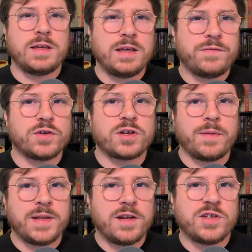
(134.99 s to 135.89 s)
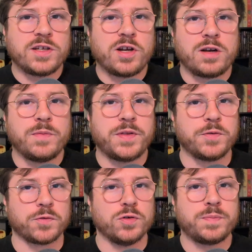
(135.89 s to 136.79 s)
If you're coming to Gen Con with a
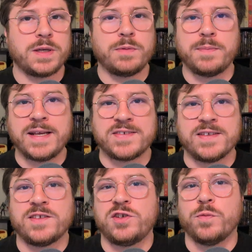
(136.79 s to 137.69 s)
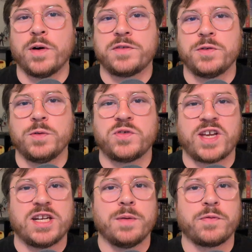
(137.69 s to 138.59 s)
group, it would make sense that you want to
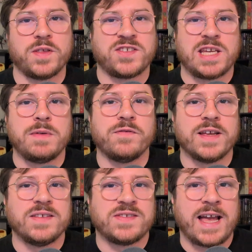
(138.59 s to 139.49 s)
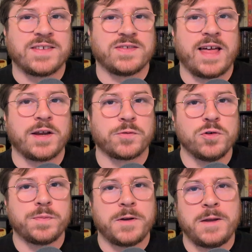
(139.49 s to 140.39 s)
sign up for the same events as that
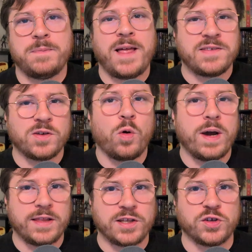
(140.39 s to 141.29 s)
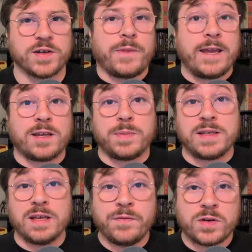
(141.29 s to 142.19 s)
group, and that's all well and good. It can be
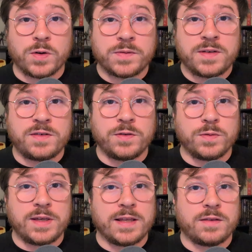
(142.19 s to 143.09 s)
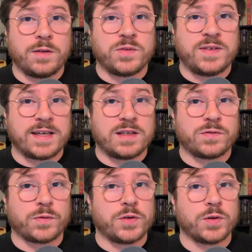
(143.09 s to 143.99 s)
difficult to get those tickets
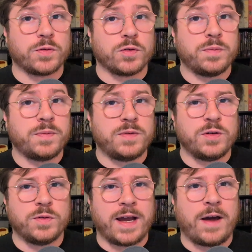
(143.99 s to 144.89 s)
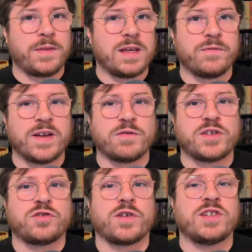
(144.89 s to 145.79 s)
for your group due to how the event
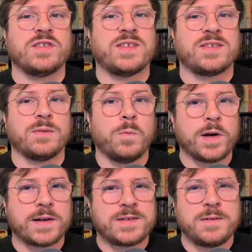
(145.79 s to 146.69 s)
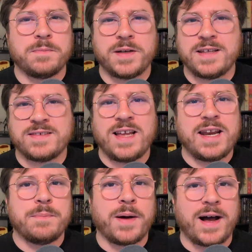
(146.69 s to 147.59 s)
registration system works, but it's not
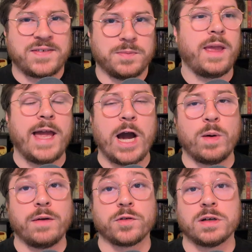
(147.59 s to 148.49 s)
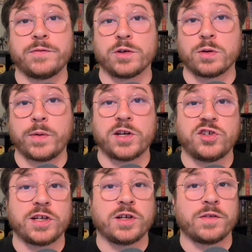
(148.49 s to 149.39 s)
impossible. However, if you're going to
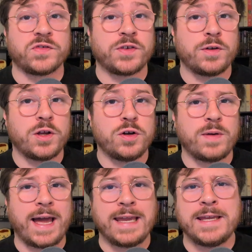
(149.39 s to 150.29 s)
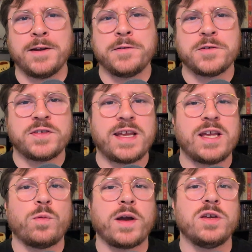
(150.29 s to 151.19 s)
Gen Con solo, I can
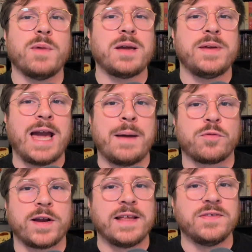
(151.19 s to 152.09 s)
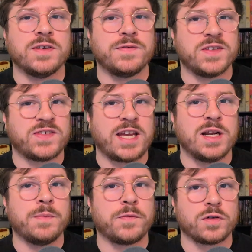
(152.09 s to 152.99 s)
understand why you might be apprehensive to sign
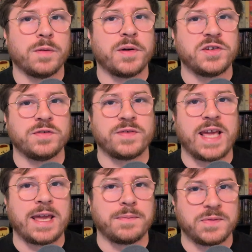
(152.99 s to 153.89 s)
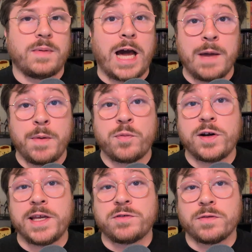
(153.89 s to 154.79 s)
up for a bunch of games. I'm a
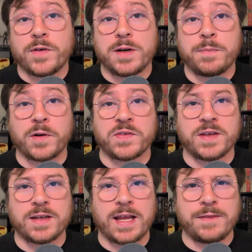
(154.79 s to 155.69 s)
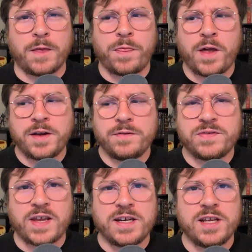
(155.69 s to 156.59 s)
pretty introverted person, and the thought of
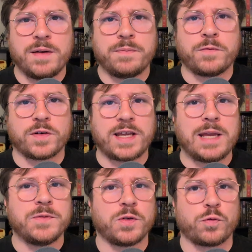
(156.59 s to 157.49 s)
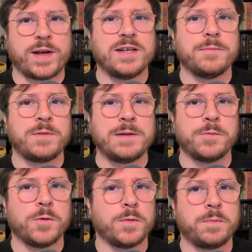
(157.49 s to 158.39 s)
signing up for games with random
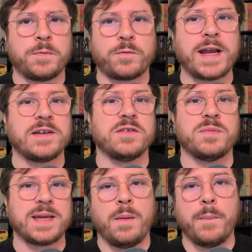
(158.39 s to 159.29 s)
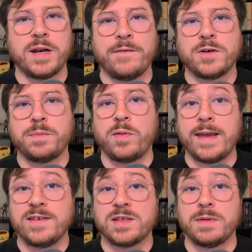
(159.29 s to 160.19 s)
people frightened me. But after
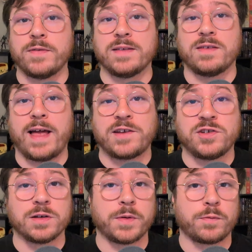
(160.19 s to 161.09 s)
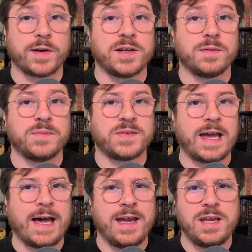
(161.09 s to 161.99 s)
playing some events last year with randoms,
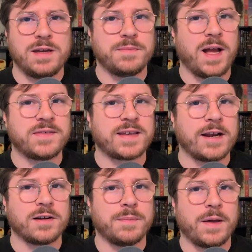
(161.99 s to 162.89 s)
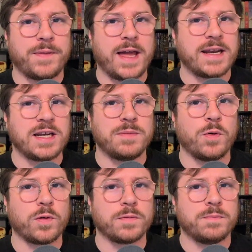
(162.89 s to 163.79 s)
I am not scared about that
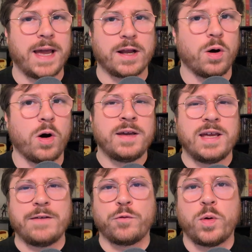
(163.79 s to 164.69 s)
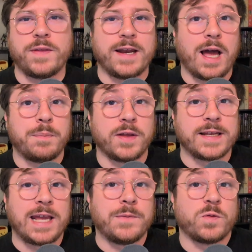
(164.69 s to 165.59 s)
anymore at all. Everyone that I
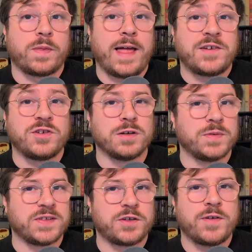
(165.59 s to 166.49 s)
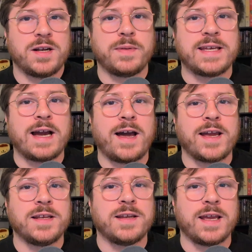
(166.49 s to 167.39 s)
played games with last year was incredibly
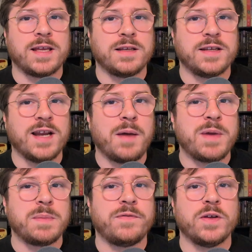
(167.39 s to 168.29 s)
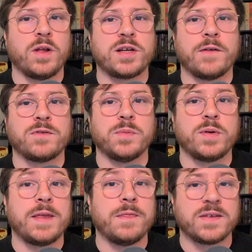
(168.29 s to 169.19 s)
kind and did not make me feel
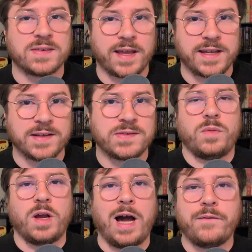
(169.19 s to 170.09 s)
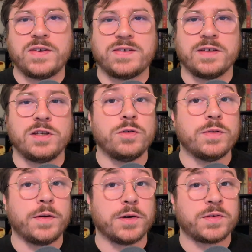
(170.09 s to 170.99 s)
uncomfortable in the slightest. Obviously, you
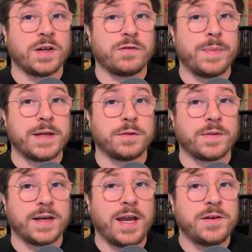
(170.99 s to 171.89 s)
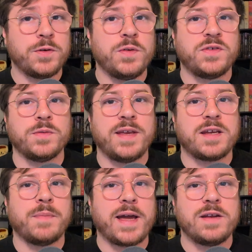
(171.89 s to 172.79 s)
know yourself better than I do, so
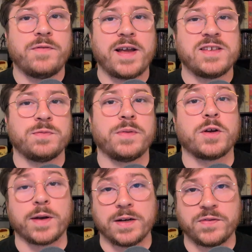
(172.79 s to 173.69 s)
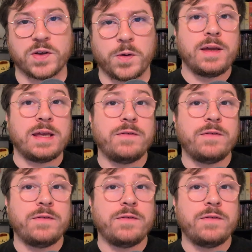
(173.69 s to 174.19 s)
take my advice with a grain of salt.